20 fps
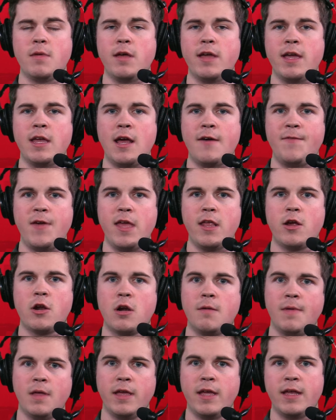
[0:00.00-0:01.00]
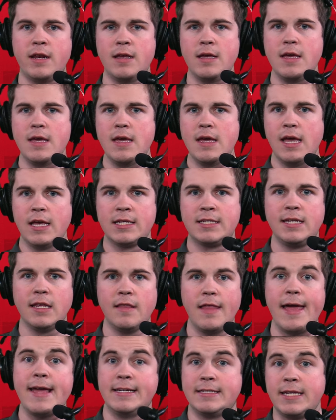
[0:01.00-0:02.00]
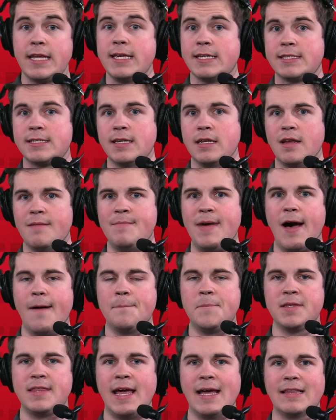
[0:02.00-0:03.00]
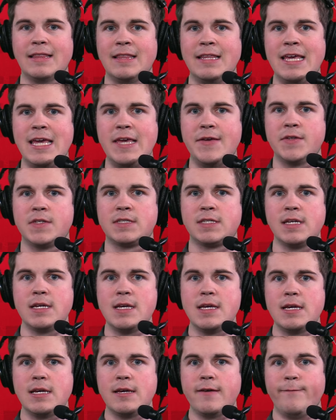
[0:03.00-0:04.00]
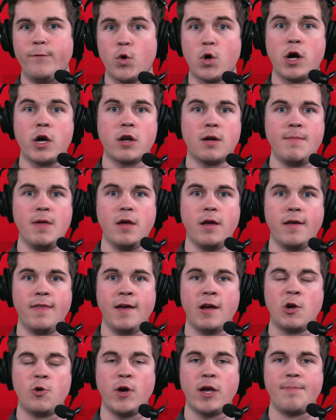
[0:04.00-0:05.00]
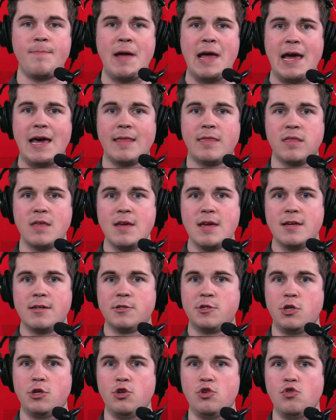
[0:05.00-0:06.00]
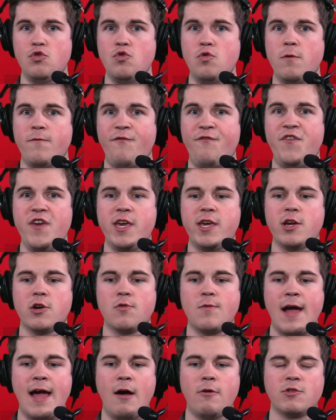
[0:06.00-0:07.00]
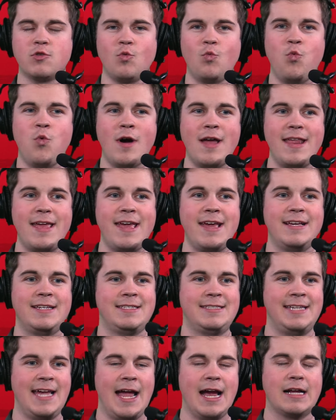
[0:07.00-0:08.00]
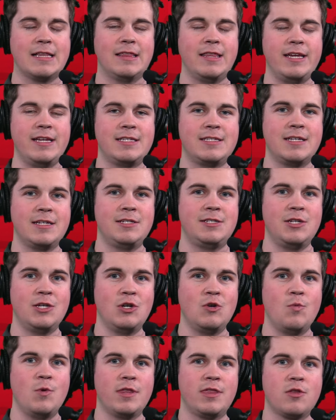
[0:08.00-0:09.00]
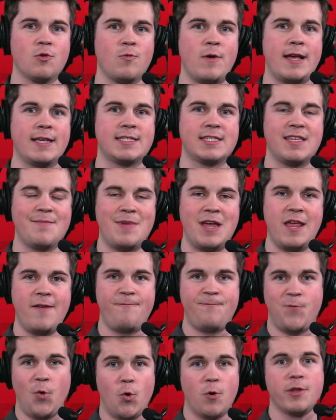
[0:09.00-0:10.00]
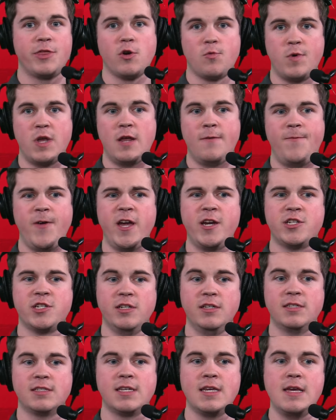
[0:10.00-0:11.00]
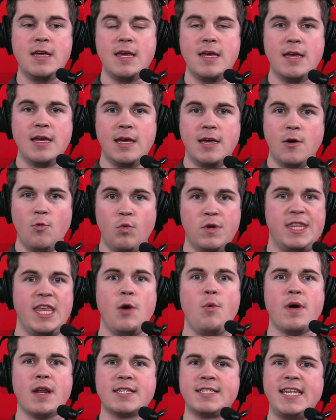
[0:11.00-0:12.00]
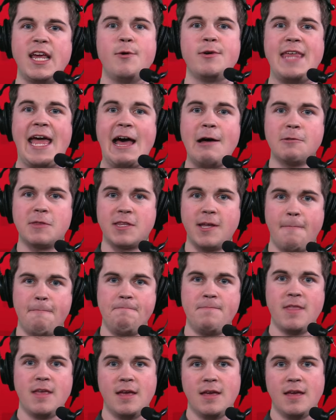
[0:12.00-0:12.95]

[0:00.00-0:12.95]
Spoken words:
million of $800 million is still a decent amount, but that leaves $400 million, quick math, to figure out what exactly to do with the rest of the money for the renovations. Would they want to stay without them?